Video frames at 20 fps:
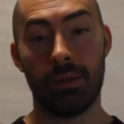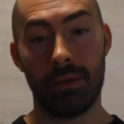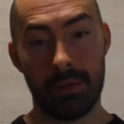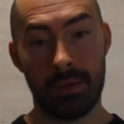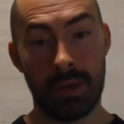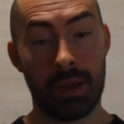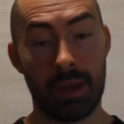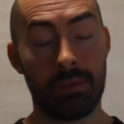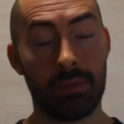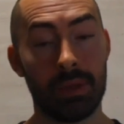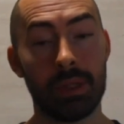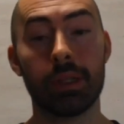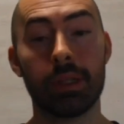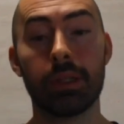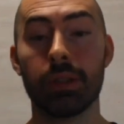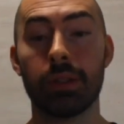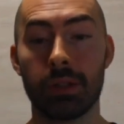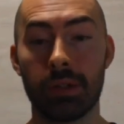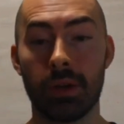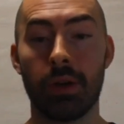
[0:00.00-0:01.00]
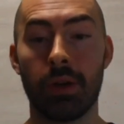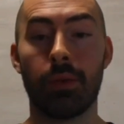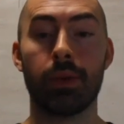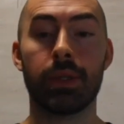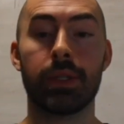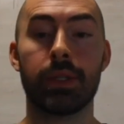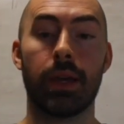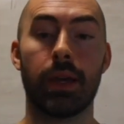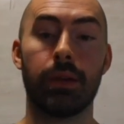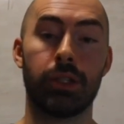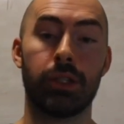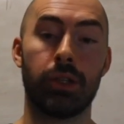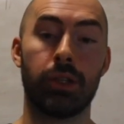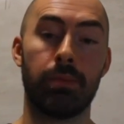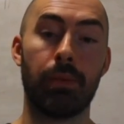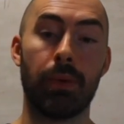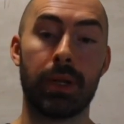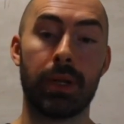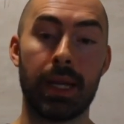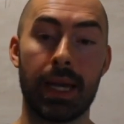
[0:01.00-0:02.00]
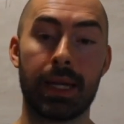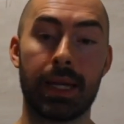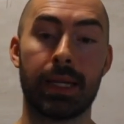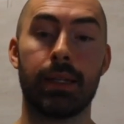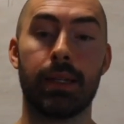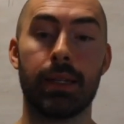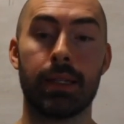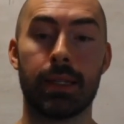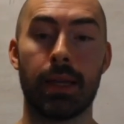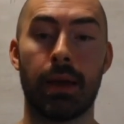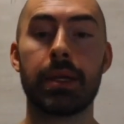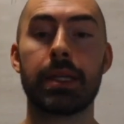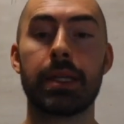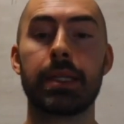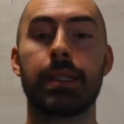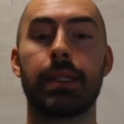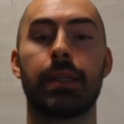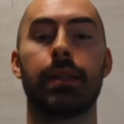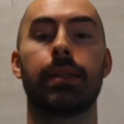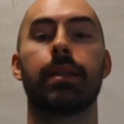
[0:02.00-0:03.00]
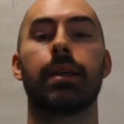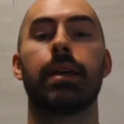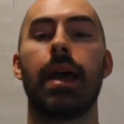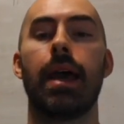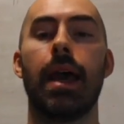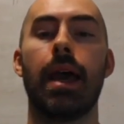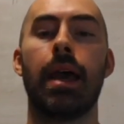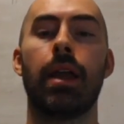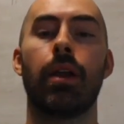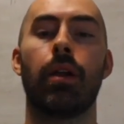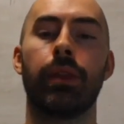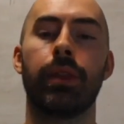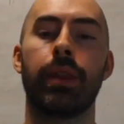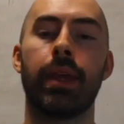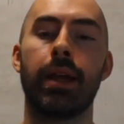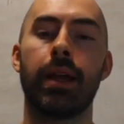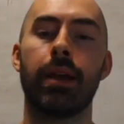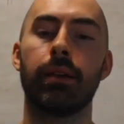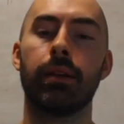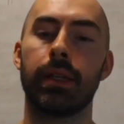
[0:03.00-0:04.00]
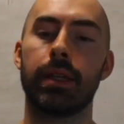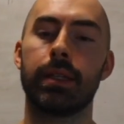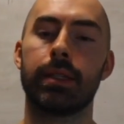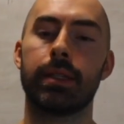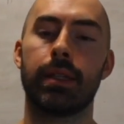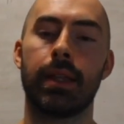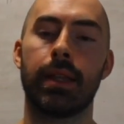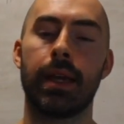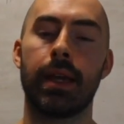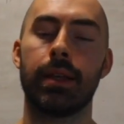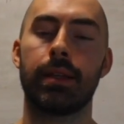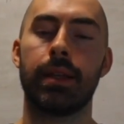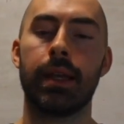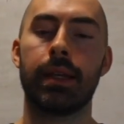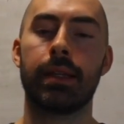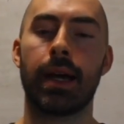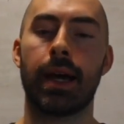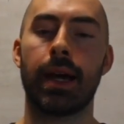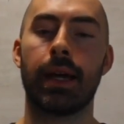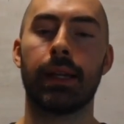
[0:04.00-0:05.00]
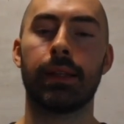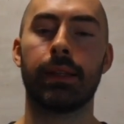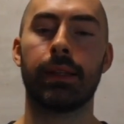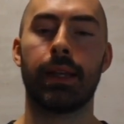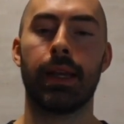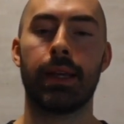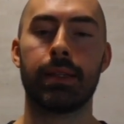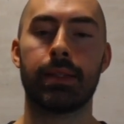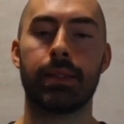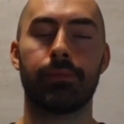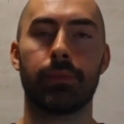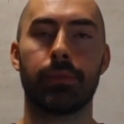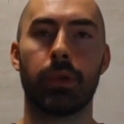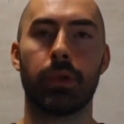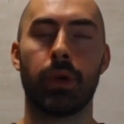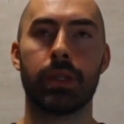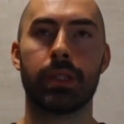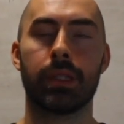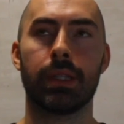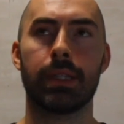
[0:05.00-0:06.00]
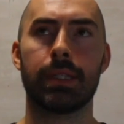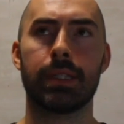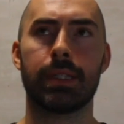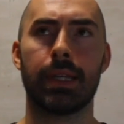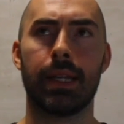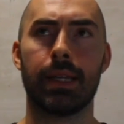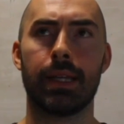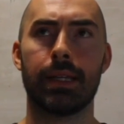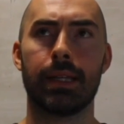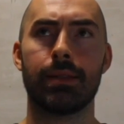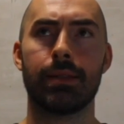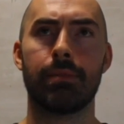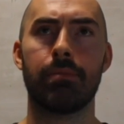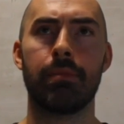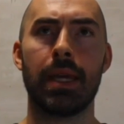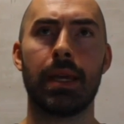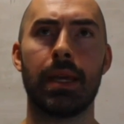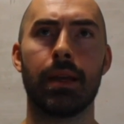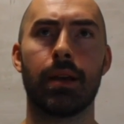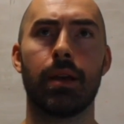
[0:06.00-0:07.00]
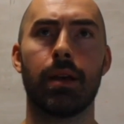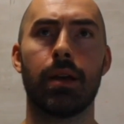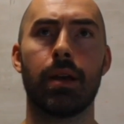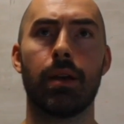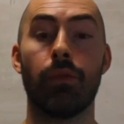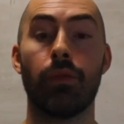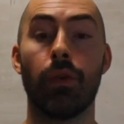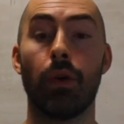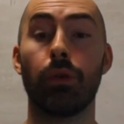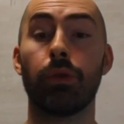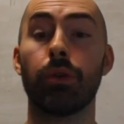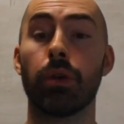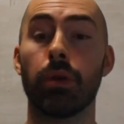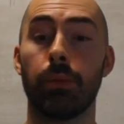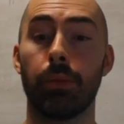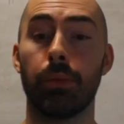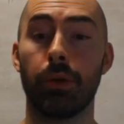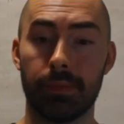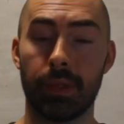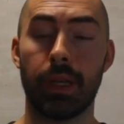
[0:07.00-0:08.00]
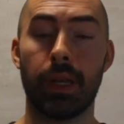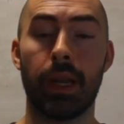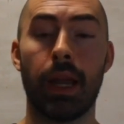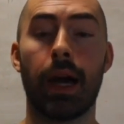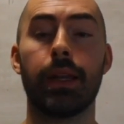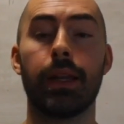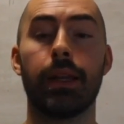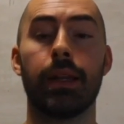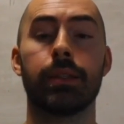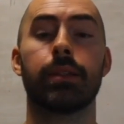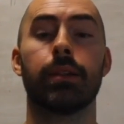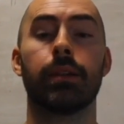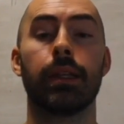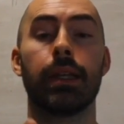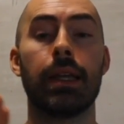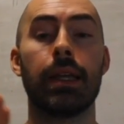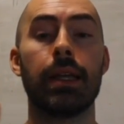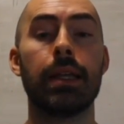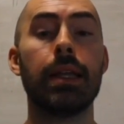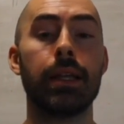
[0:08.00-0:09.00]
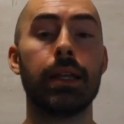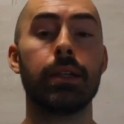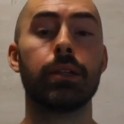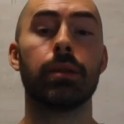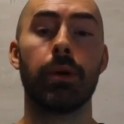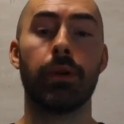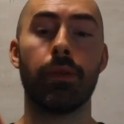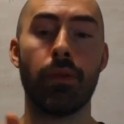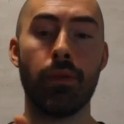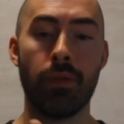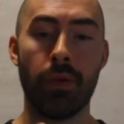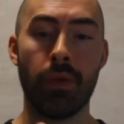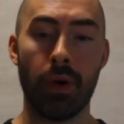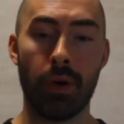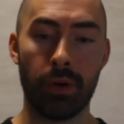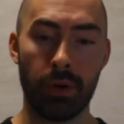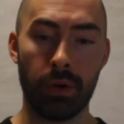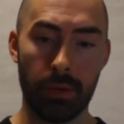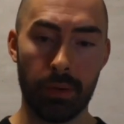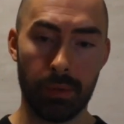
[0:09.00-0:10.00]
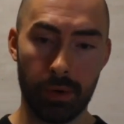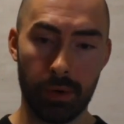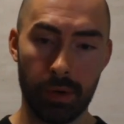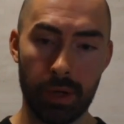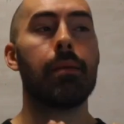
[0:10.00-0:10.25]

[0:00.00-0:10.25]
not really conserved. We say it should be protected to some extent. And on their list, they title it as, or it's listed as being vulnerable, not necessarily endangered, but vulnerable.